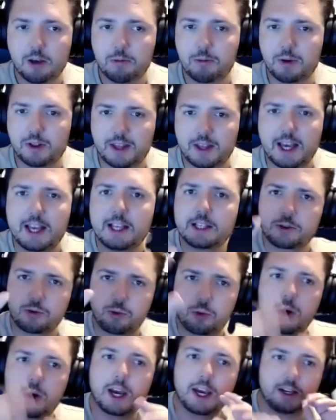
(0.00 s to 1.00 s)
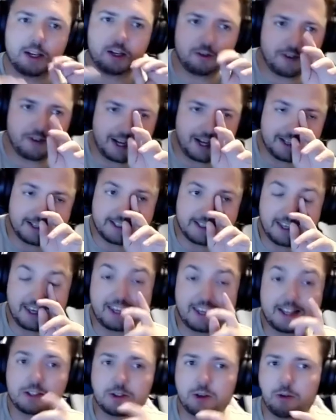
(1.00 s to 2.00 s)
But that is quite an advanced
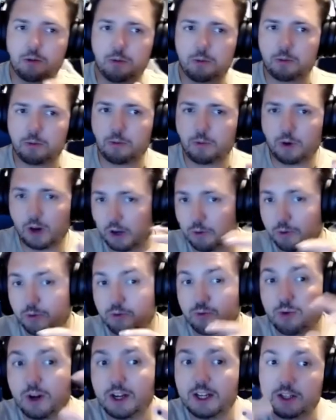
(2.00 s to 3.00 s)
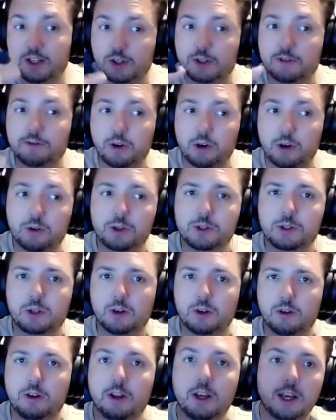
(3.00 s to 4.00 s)
thing. So I would really just focus
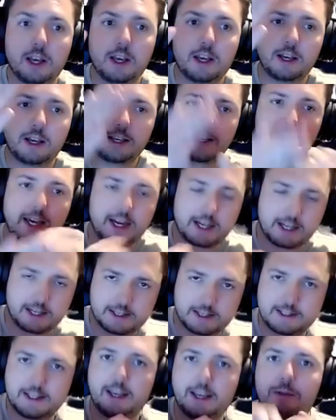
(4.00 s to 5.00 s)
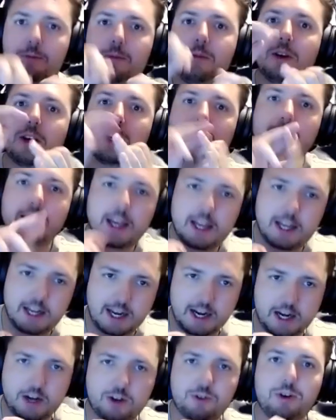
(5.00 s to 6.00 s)
on getting the sim, getting the
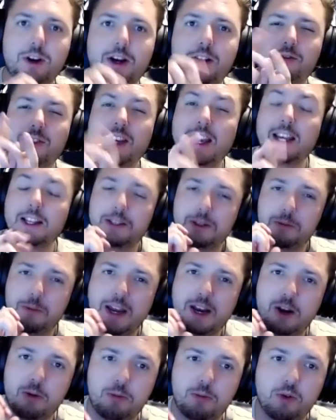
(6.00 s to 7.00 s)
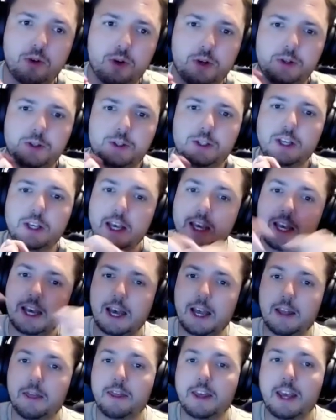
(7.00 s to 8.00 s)
aircraft, getting some airports,
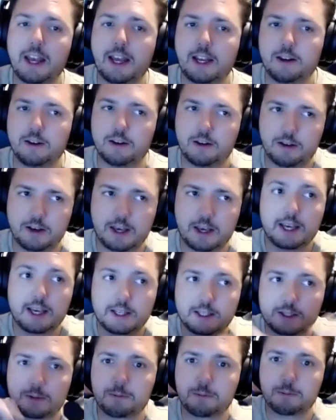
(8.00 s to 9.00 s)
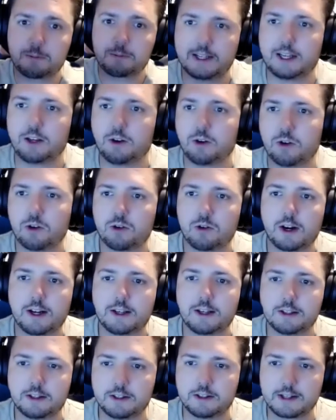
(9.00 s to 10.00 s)
and then expanding your
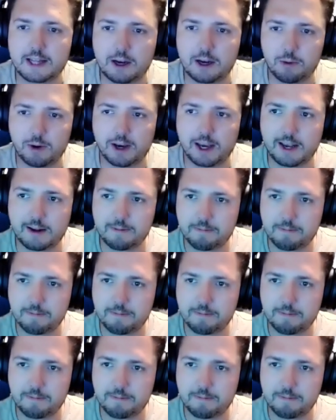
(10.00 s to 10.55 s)
horizons that way.